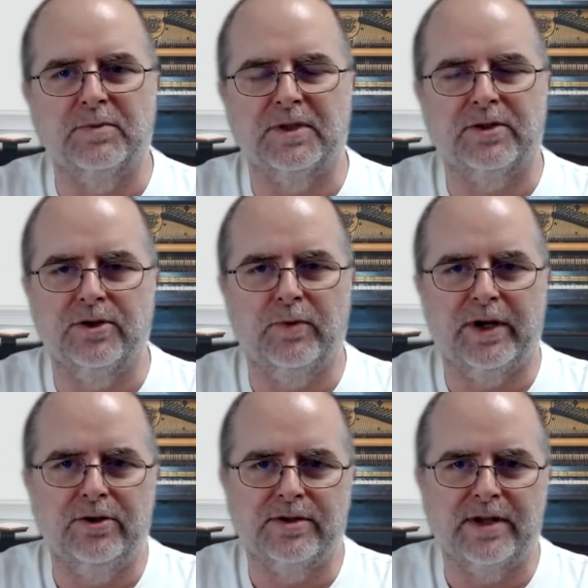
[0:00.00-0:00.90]
but there's no way to
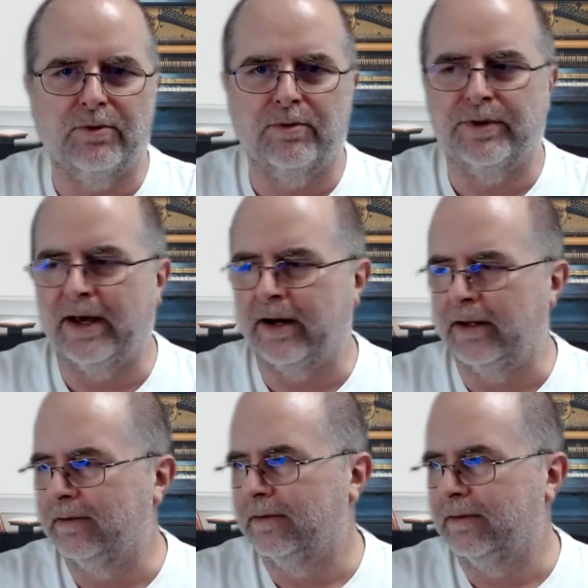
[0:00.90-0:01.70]
use that word without it